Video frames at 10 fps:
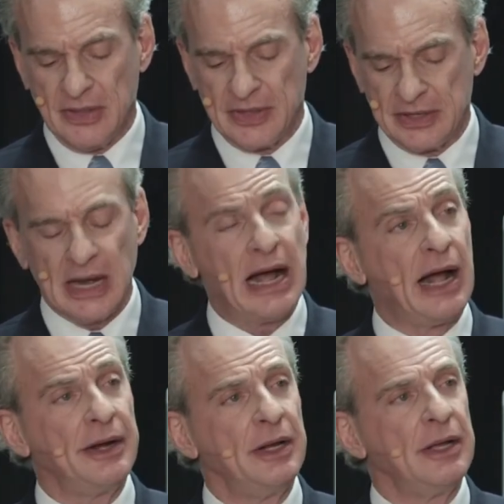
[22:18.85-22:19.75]
that
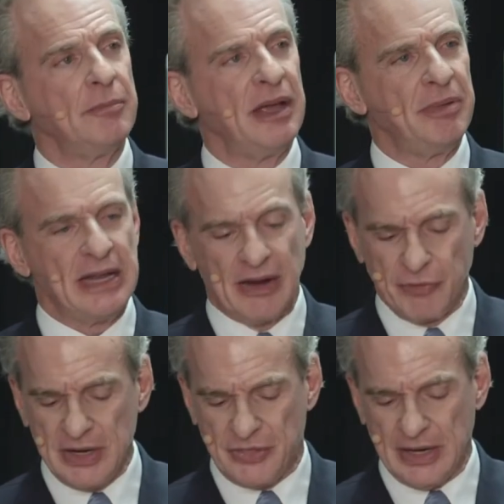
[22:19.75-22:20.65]
God may be
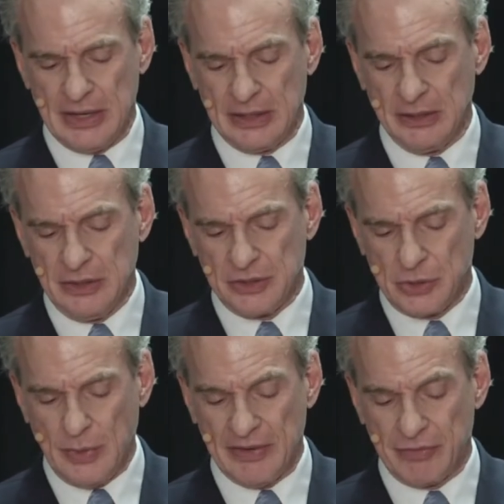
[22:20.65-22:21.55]
everything
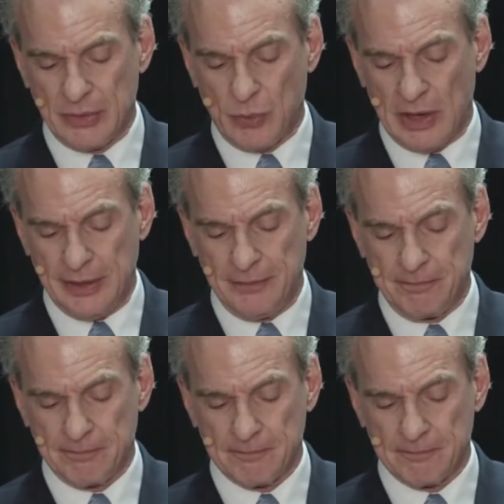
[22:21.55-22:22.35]
to everyone.